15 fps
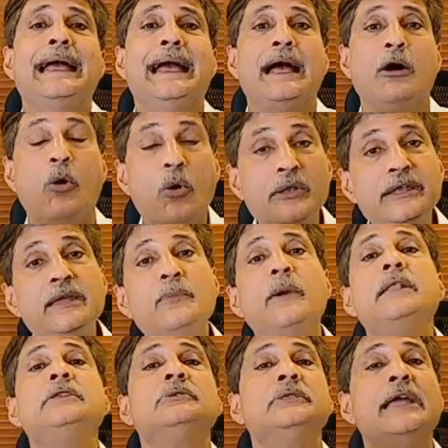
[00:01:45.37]
Only
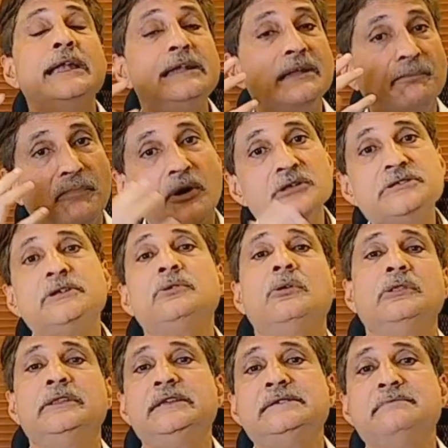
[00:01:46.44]
when you then deposit
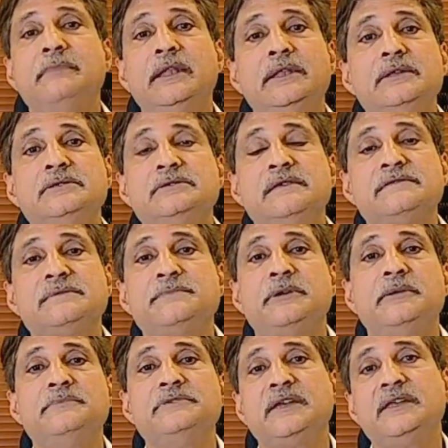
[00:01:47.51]
all these millions of
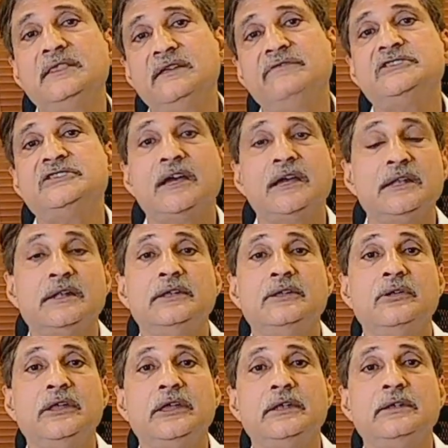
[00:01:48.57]
sperms in the vagina
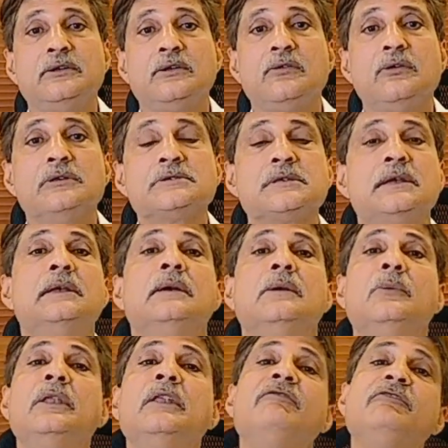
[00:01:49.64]
during intercourse
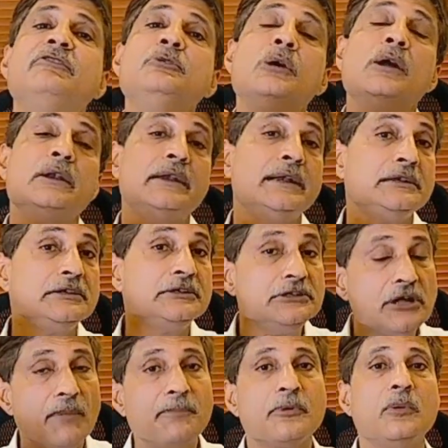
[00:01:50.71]
will a few hundred
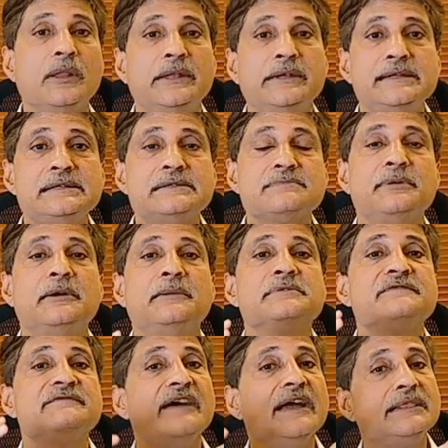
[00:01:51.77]
top quality sperms
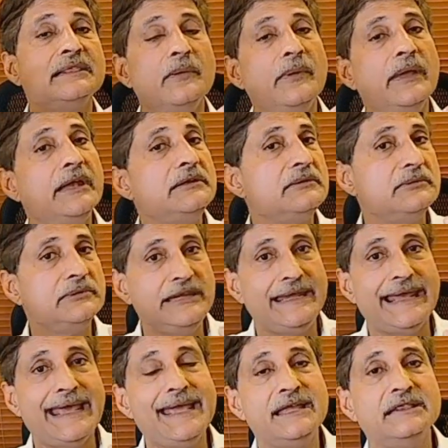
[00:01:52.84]
find their way to the
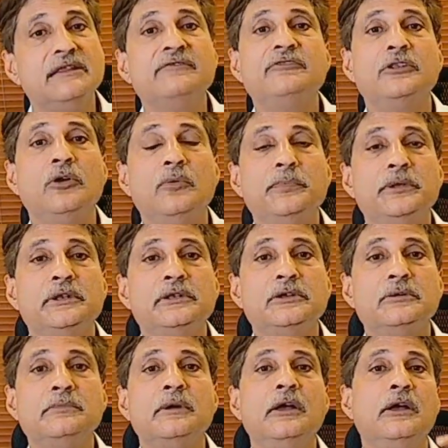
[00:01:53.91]
egg in the fallopian
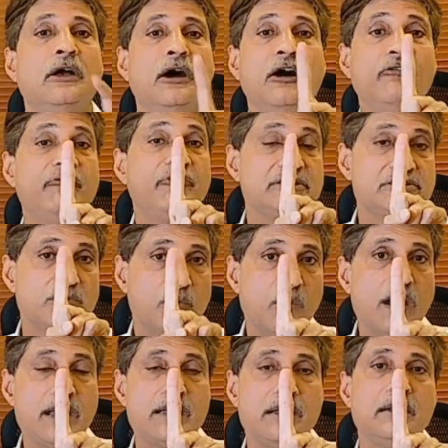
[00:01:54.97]
tube, of which
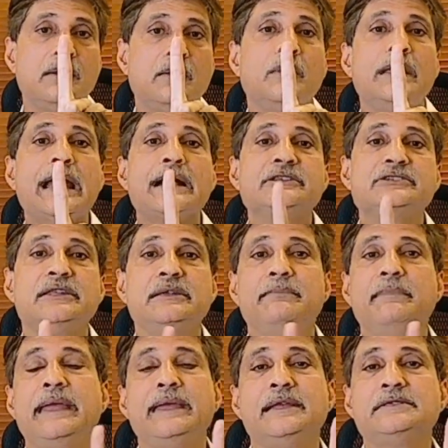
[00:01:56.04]
one will actually
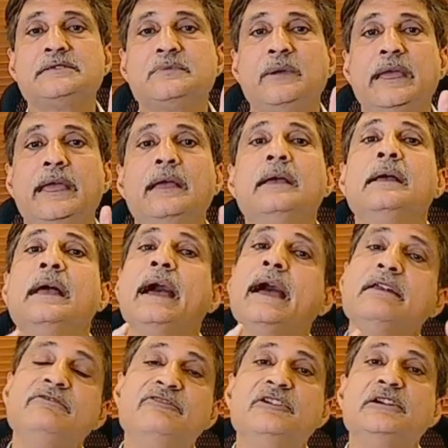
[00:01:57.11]
make its way
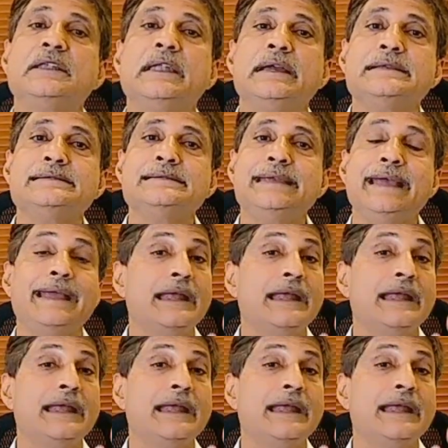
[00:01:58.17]
and fertilize the egg.